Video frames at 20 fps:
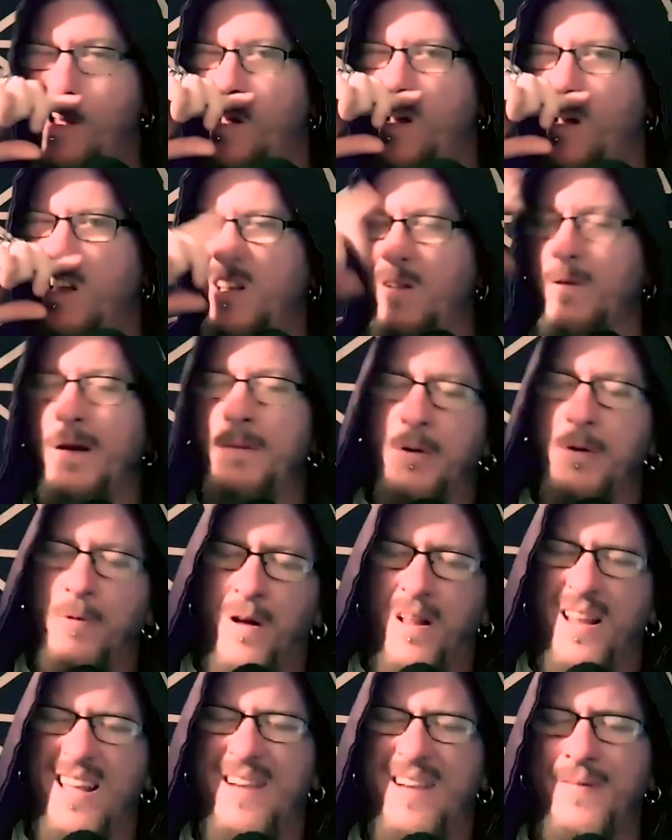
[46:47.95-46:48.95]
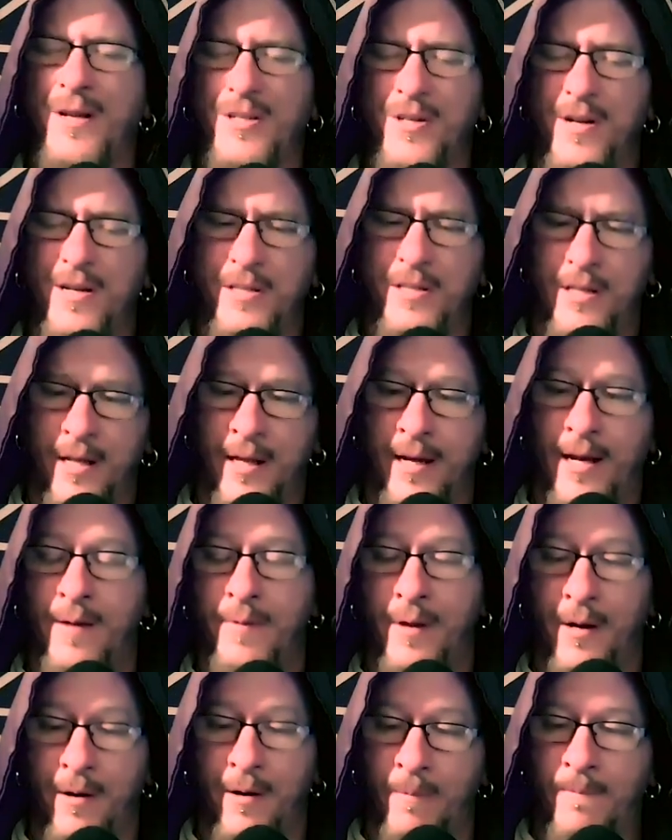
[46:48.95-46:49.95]
and don't get me wrong, like I'm not trying to say like I'm,
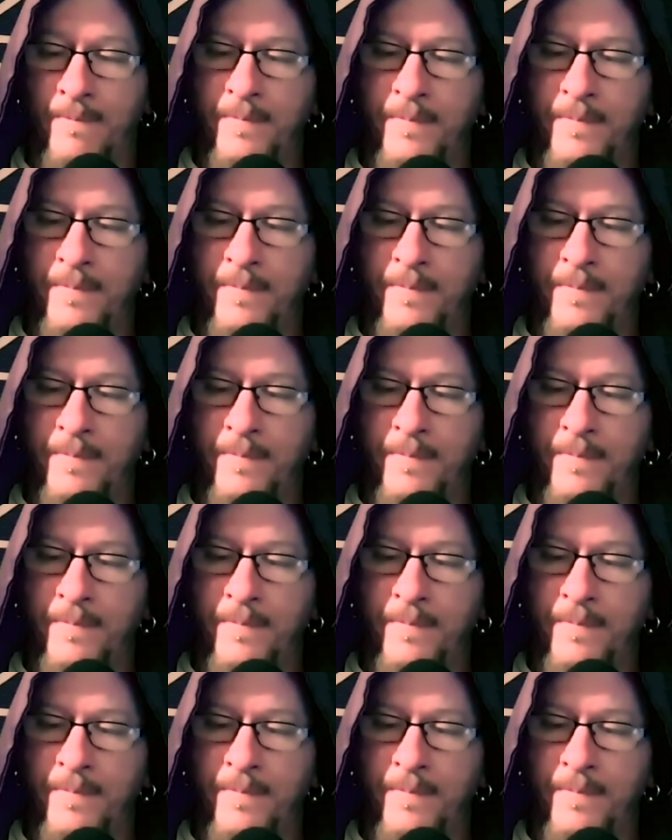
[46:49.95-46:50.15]
you know,